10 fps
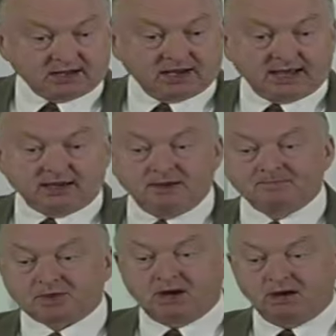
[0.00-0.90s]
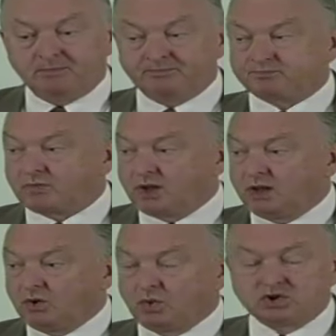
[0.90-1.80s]
like,
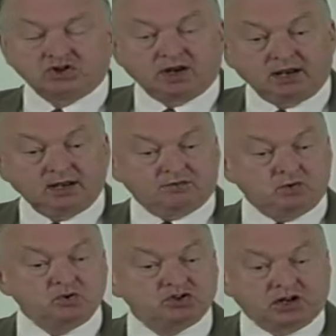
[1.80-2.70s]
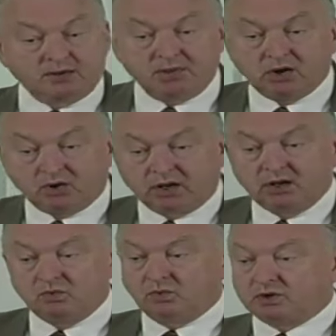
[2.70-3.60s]
where should I live? Who should I marry?
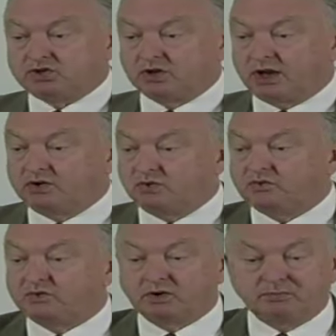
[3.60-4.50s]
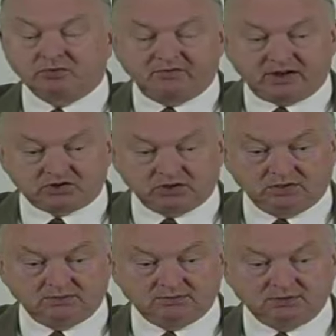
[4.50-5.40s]
What should I do for a profession?
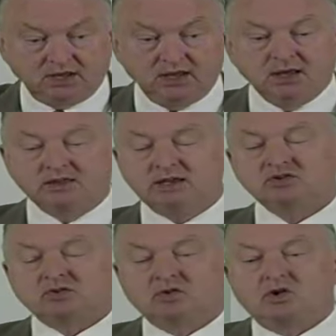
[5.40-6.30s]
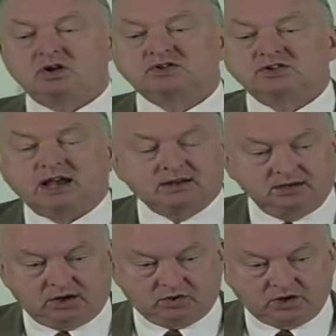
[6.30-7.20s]
These are all
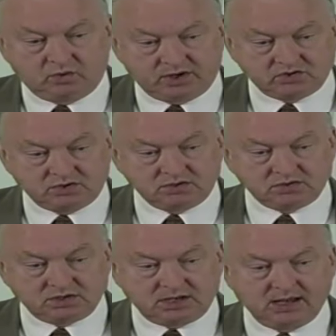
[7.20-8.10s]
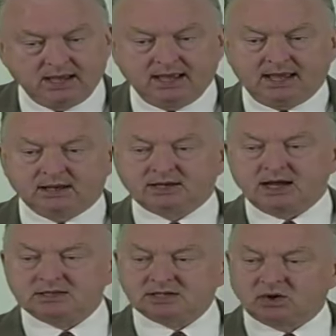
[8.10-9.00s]
secondary questions. And
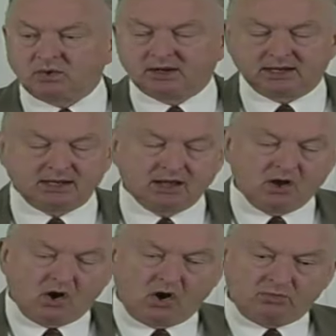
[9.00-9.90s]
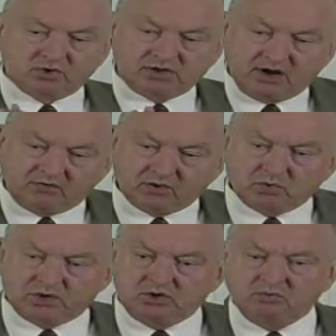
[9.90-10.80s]
consequently, almost
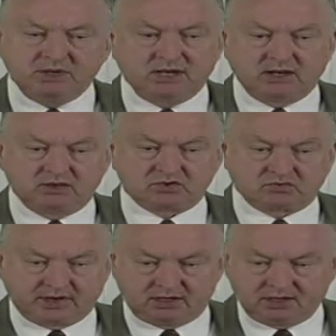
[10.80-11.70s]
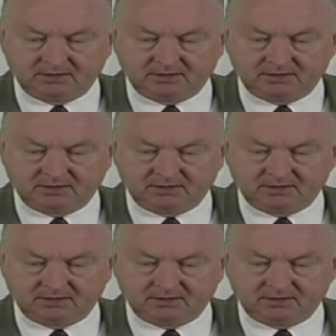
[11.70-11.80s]
everyone you meet on the street